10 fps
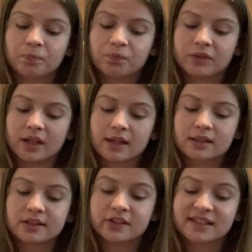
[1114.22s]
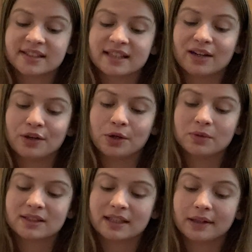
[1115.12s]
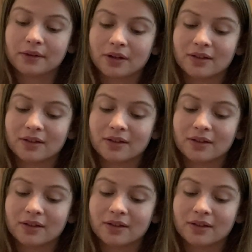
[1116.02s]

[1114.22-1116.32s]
Next, she says that no state